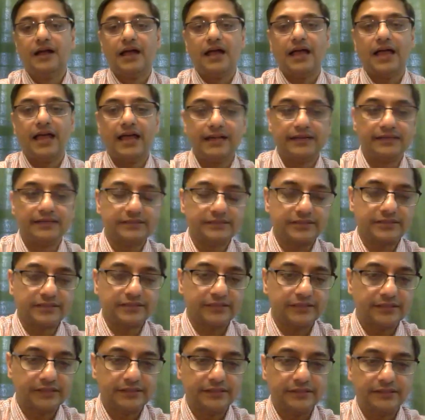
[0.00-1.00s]
And
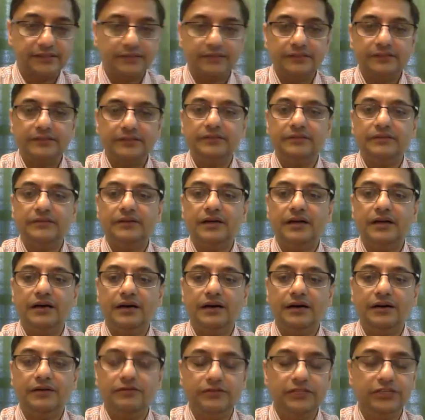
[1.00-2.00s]

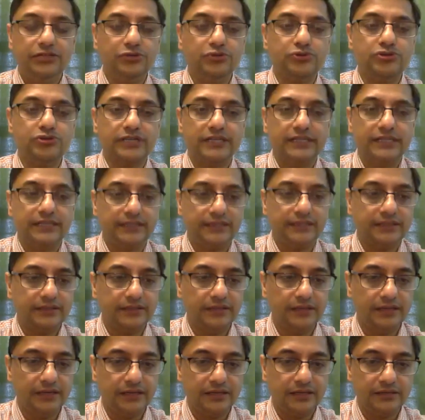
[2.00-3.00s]
uh, we usually
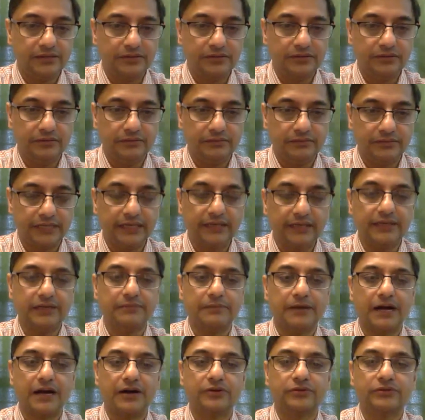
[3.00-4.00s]
uh, think
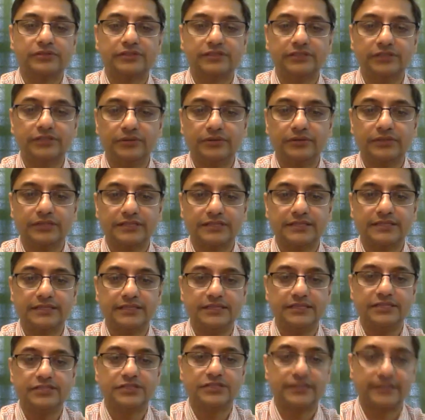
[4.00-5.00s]
about, you know, the
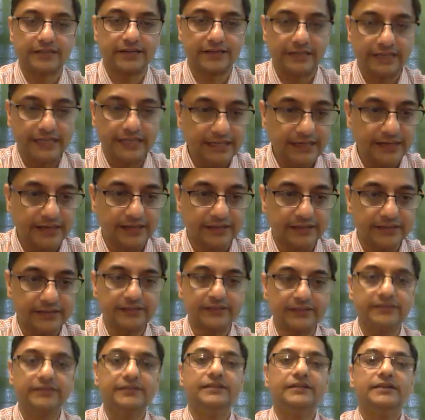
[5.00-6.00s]
cities that are inland,
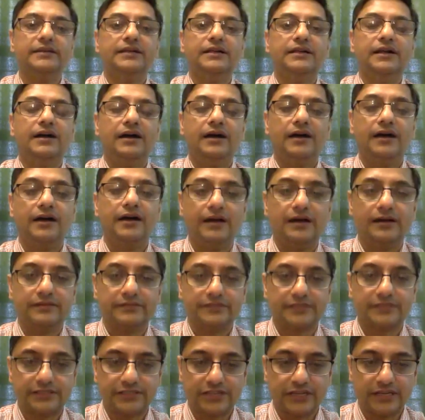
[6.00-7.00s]
uh,
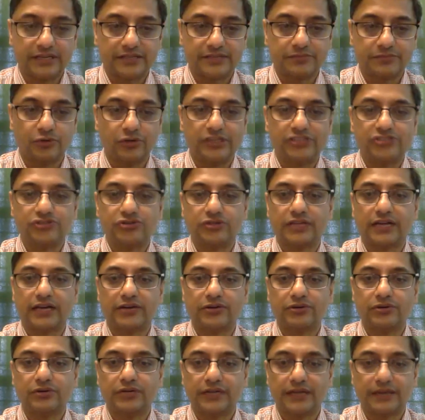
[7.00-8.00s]
such as
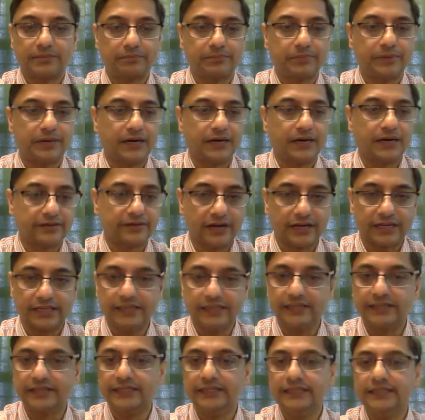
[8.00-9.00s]
Mohenjo-daro, Harappa,
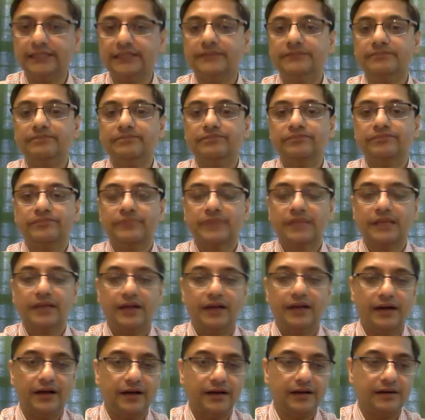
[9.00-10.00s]
Rakhigarhi
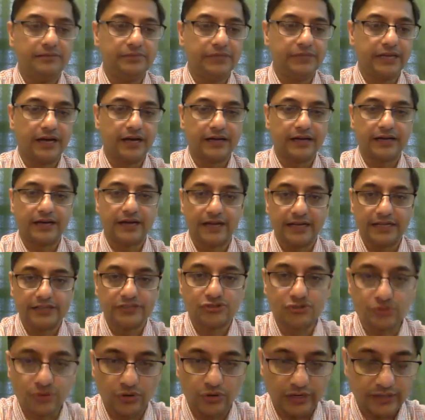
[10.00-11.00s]
uh, and
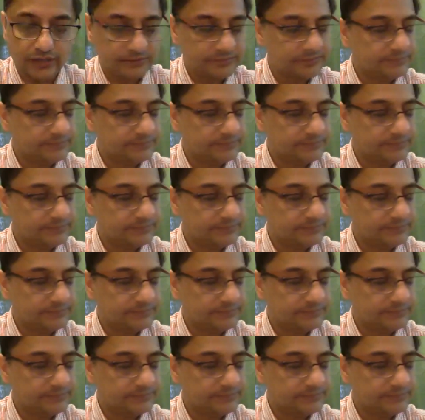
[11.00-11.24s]
so on.